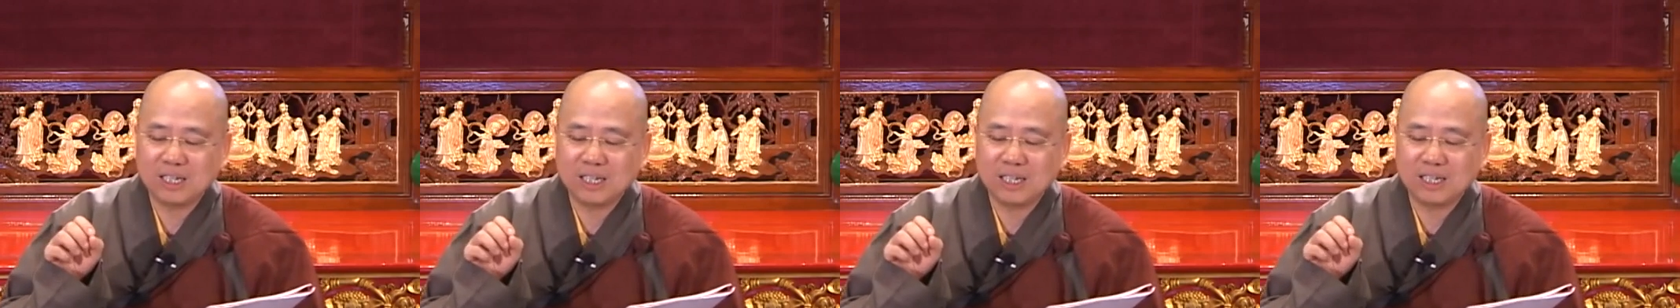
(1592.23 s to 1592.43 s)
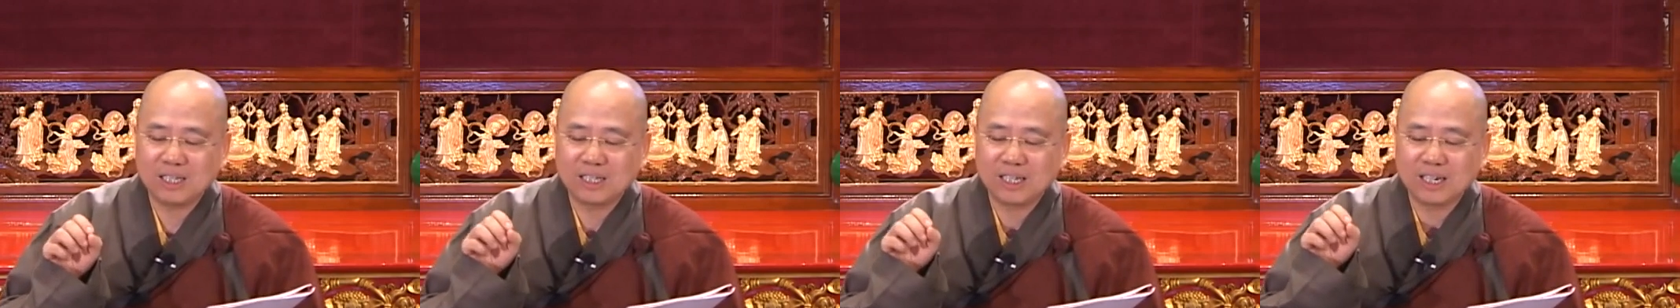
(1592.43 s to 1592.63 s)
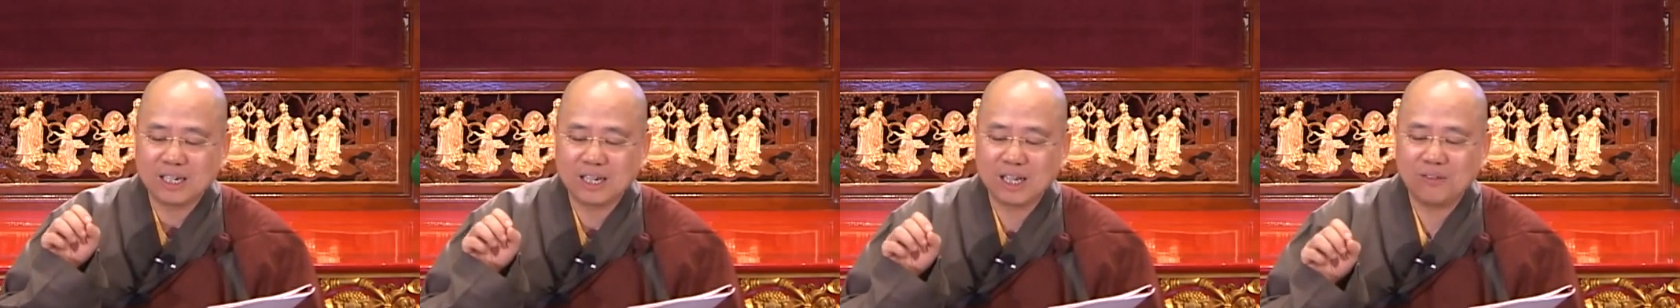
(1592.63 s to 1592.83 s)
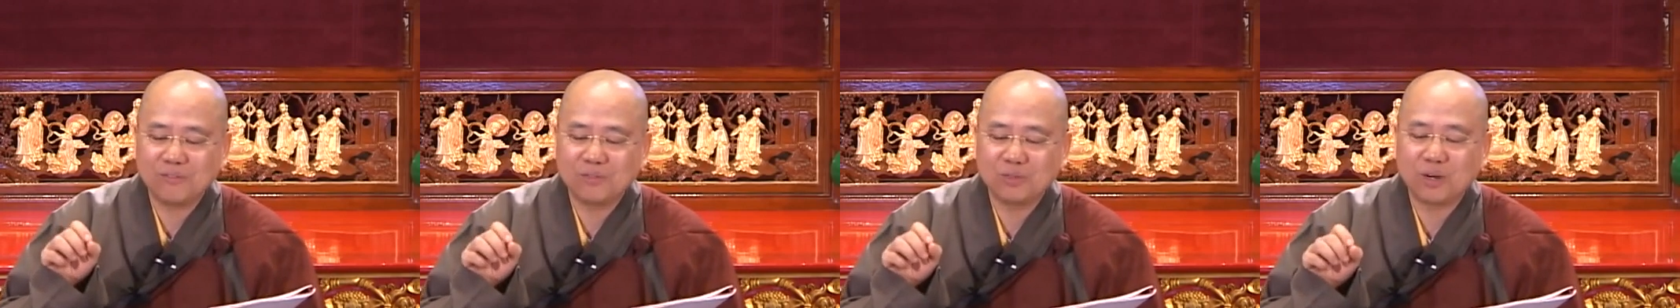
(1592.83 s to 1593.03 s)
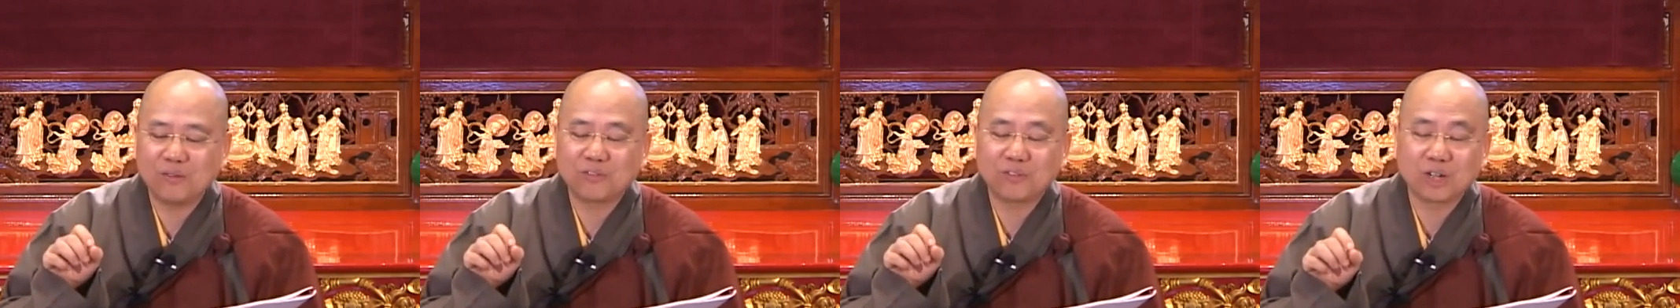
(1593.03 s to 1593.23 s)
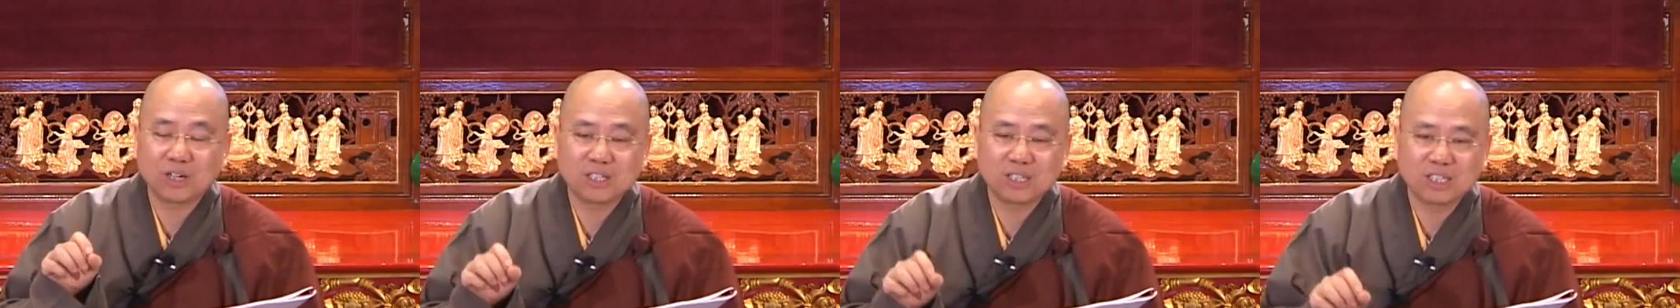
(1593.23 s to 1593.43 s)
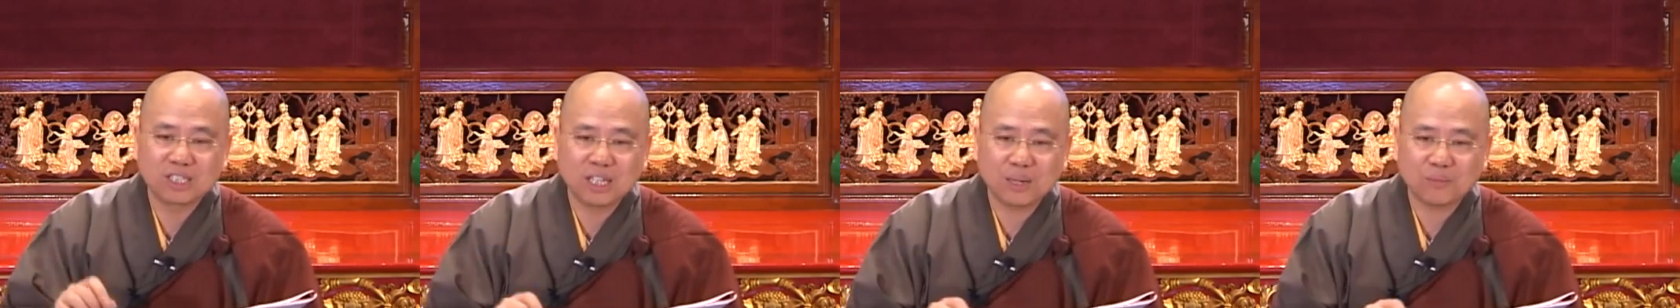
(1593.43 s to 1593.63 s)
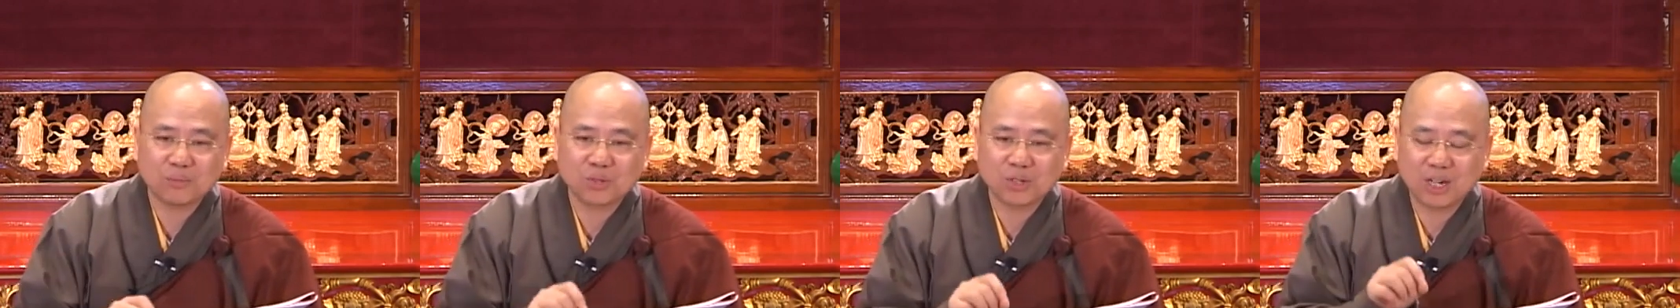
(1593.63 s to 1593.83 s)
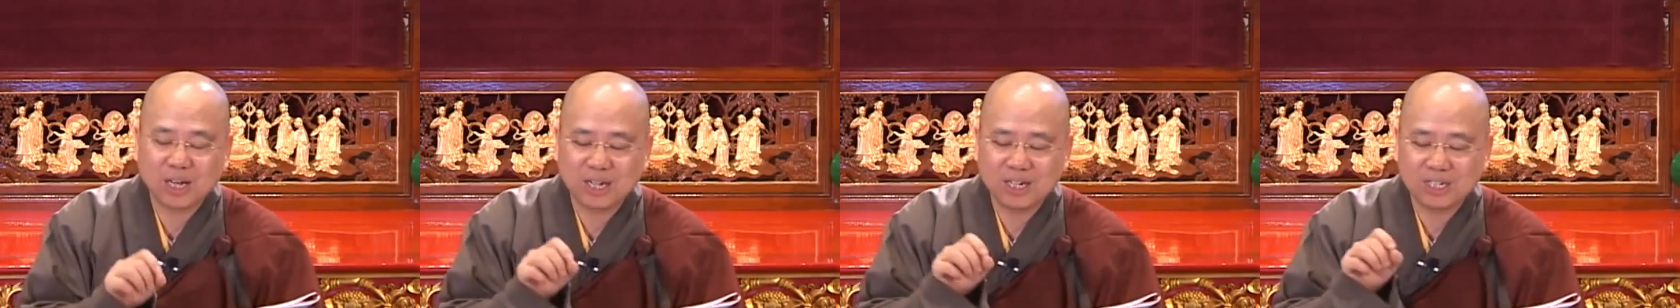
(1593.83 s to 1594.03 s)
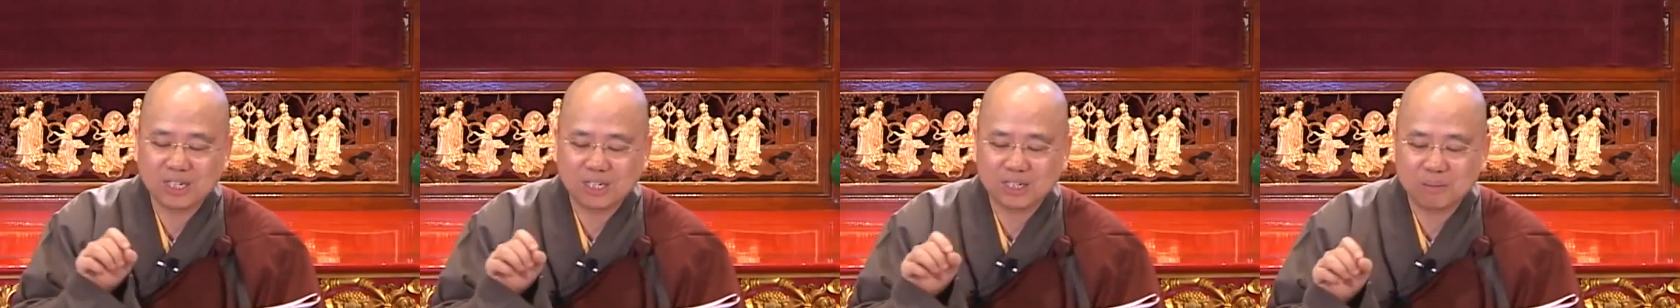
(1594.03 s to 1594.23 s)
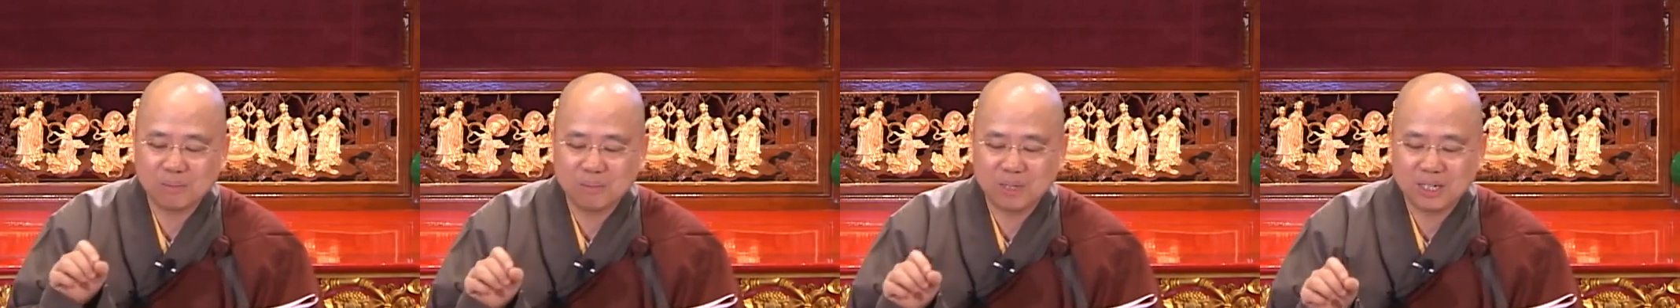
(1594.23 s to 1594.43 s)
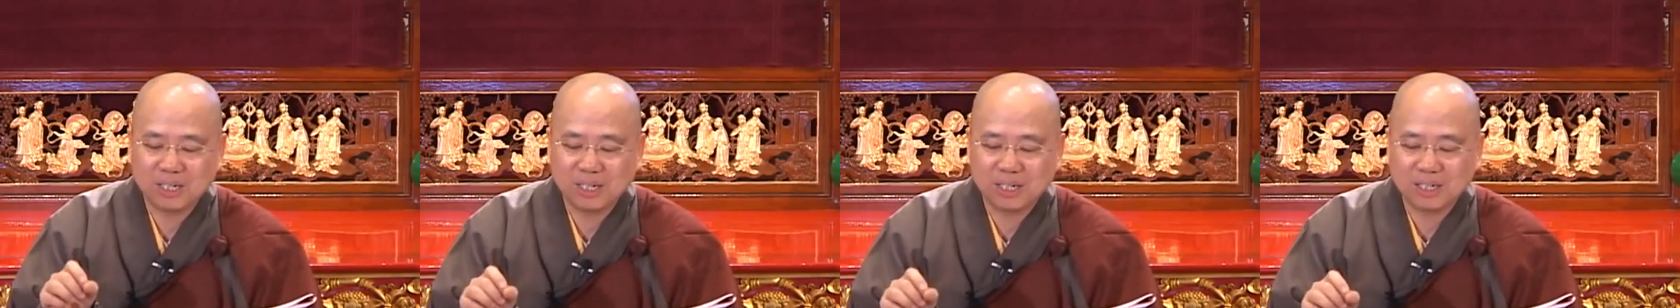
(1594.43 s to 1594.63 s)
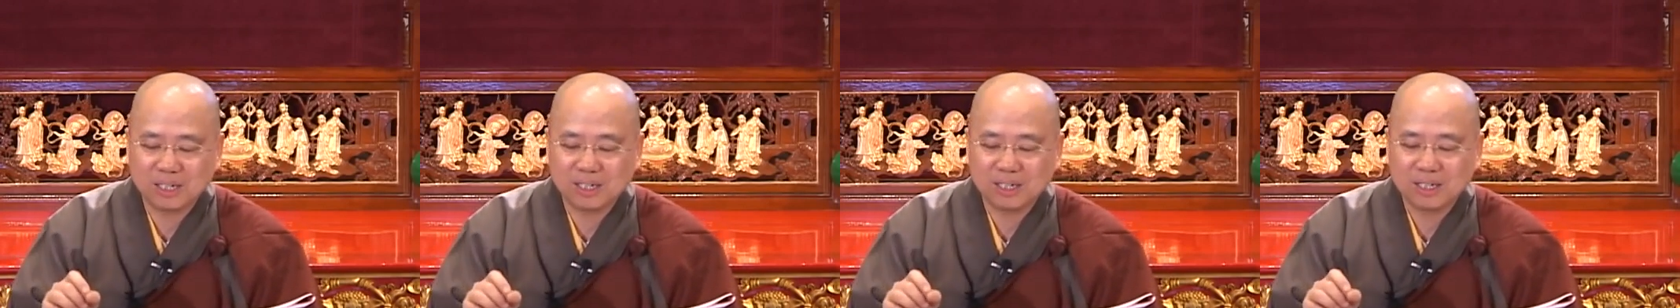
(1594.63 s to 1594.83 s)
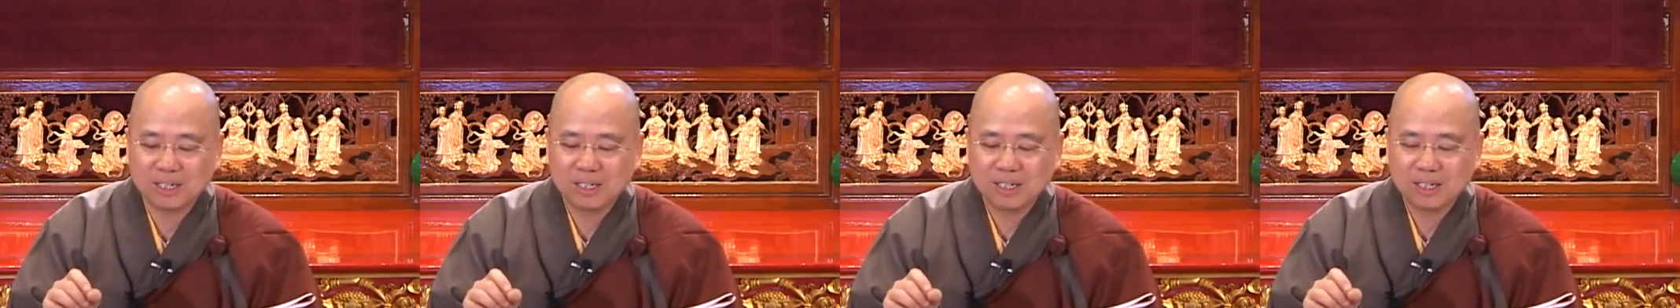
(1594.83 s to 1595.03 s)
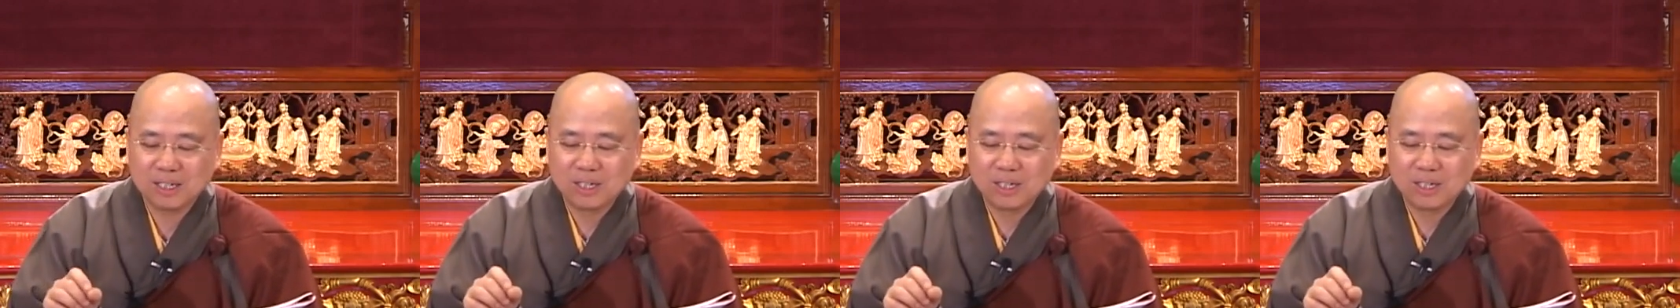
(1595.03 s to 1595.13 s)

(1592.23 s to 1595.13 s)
the level of conceptualizing the meaning,